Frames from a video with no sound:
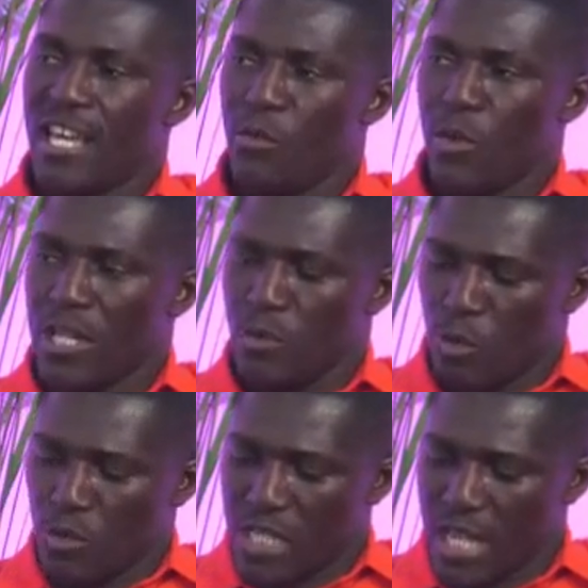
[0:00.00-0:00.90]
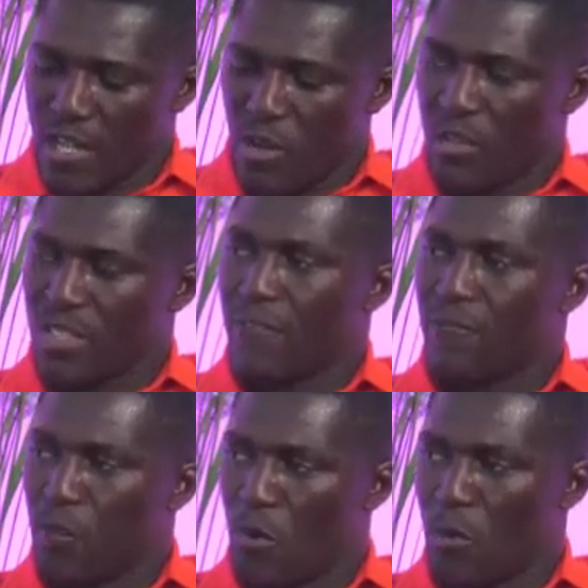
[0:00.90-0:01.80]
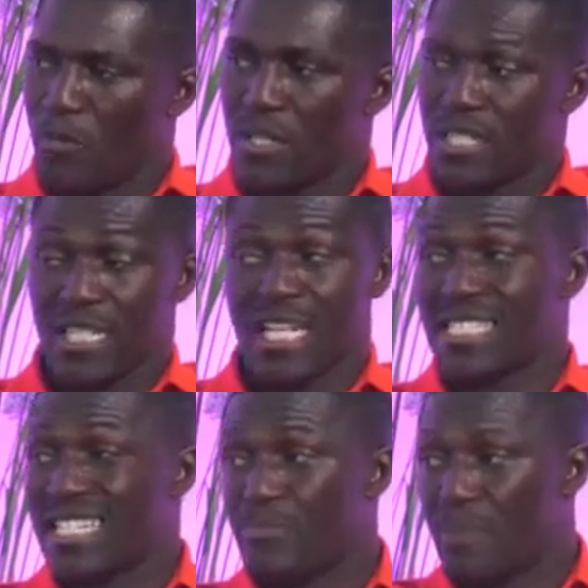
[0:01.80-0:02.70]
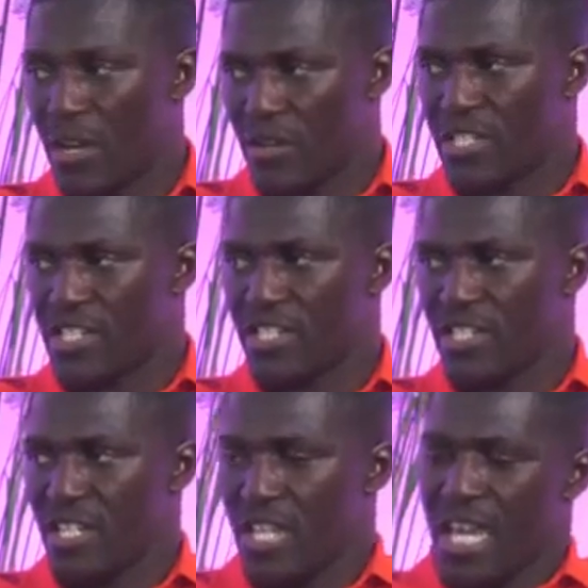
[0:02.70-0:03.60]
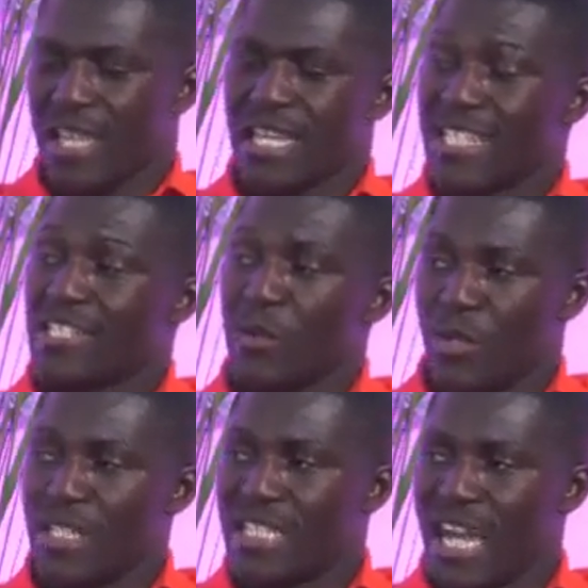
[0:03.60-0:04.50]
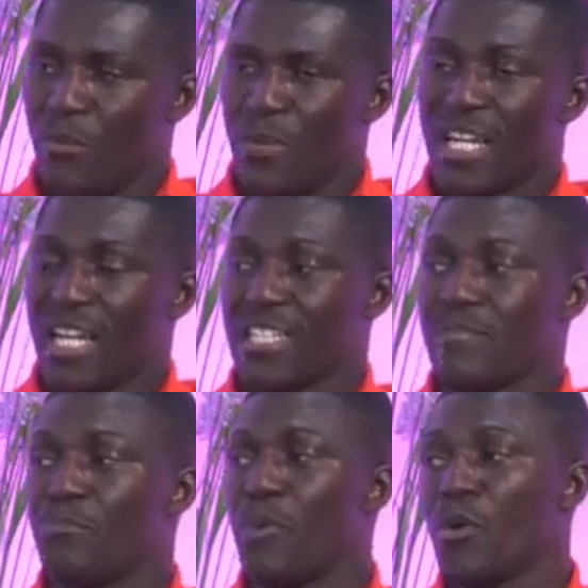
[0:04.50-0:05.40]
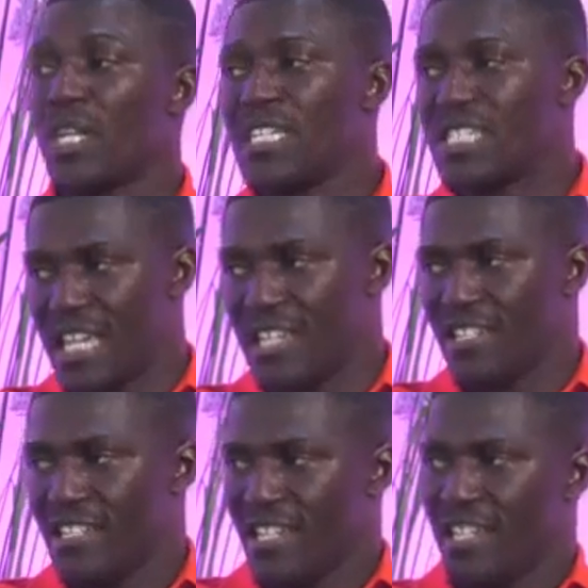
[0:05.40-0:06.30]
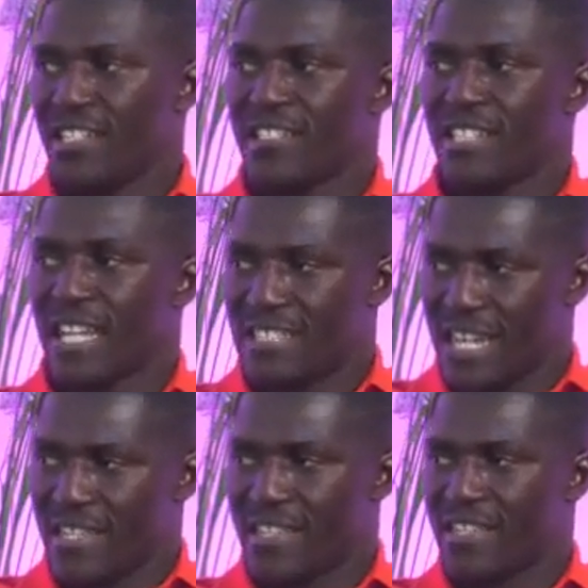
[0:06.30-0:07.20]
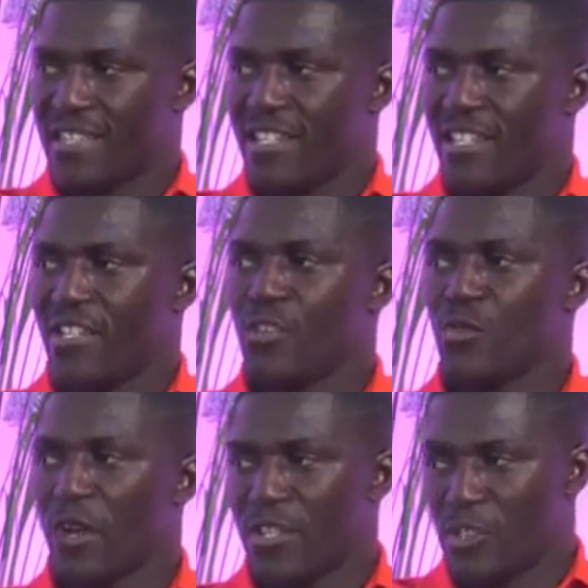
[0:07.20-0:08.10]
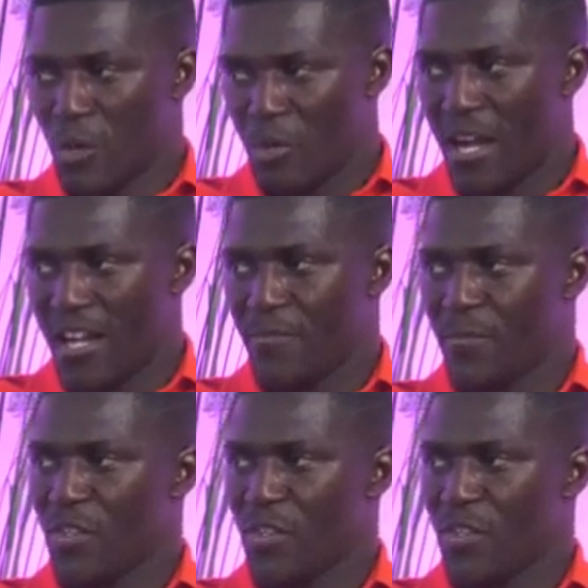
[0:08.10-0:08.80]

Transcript: We will take on the form that doesn't perish. And that is the only time we can boldly say that death, where is your power?